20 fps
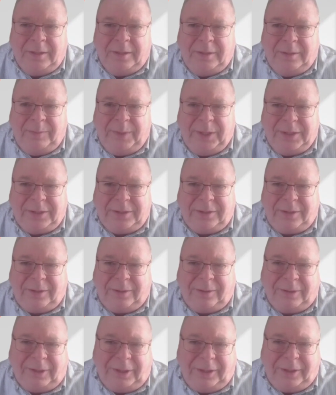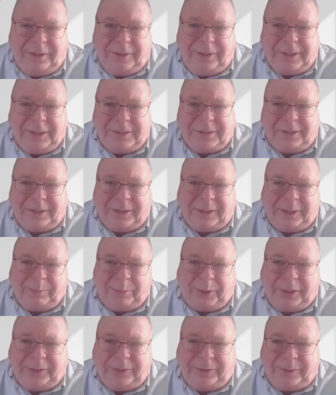You mentioned earlier that
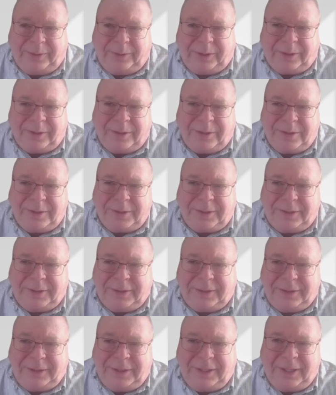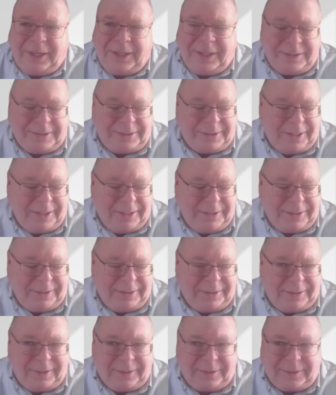silicon breakthrough occurs at the
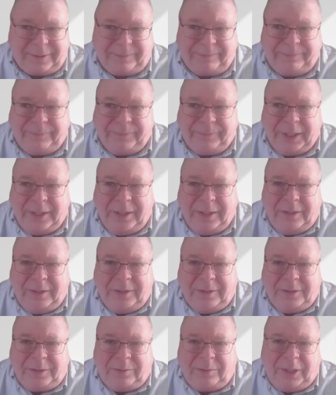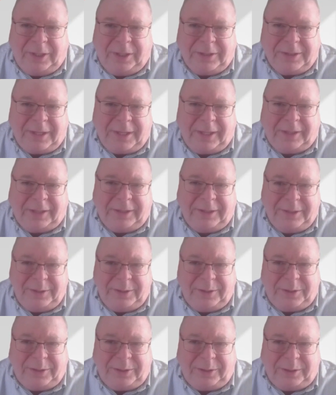deionization system. So, where
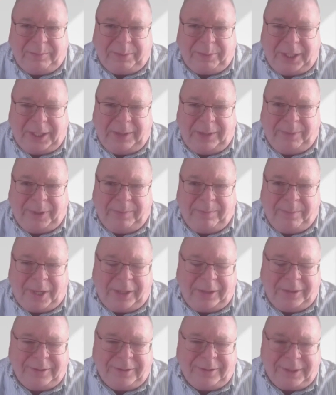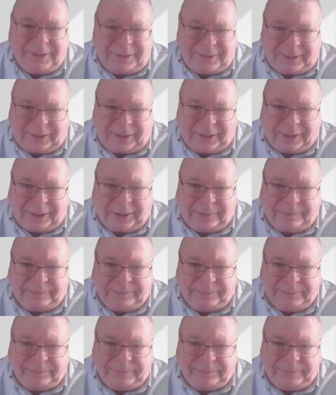exactly should the plant be monitoring silica?